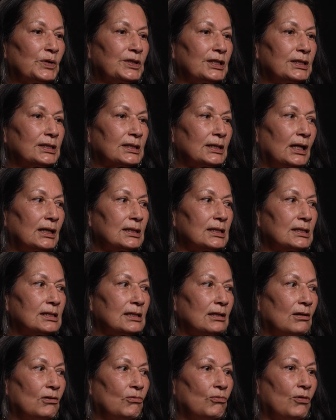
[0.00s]
it just got
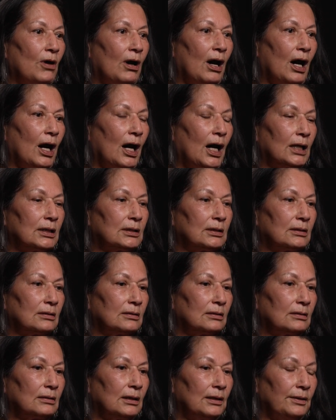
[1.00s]
so hot
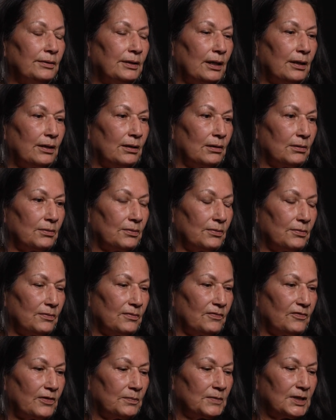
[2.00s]
in there
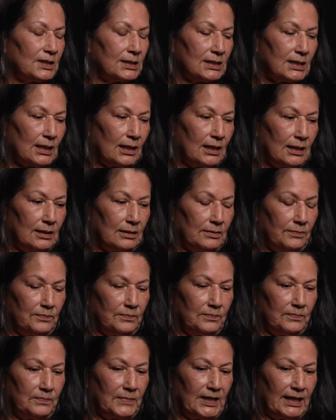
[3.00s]
from the sun
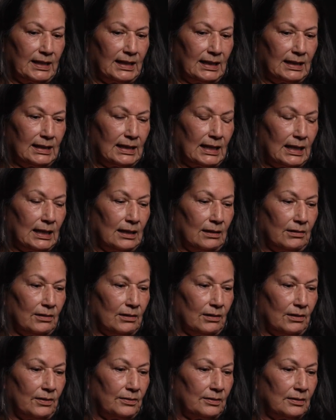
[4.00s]
beating down
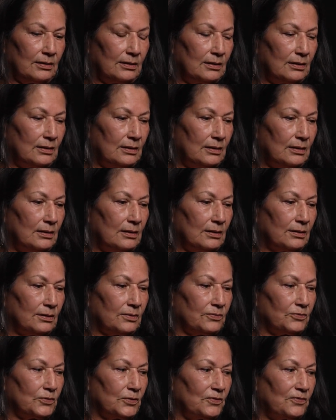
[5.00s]
on the
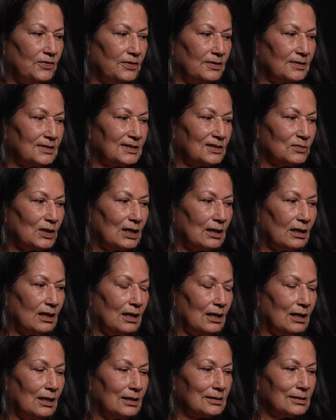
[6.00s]
roof of the sweat
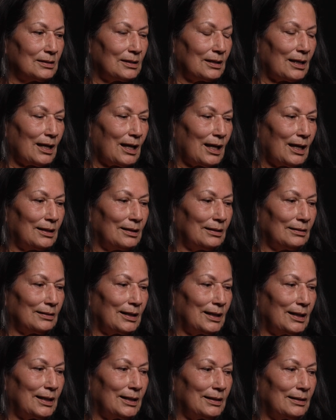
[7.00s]
lodge that I
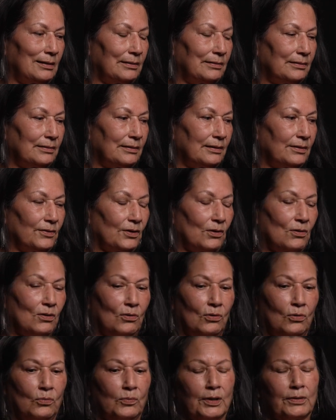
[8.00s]
laid in the
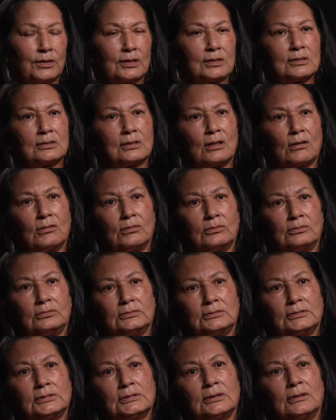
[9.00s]
hole where the
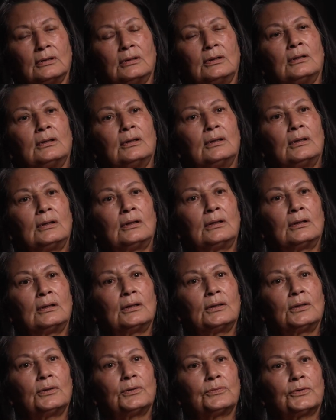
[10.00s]
stones
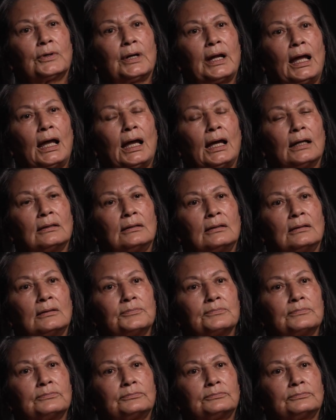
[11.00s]
were at, and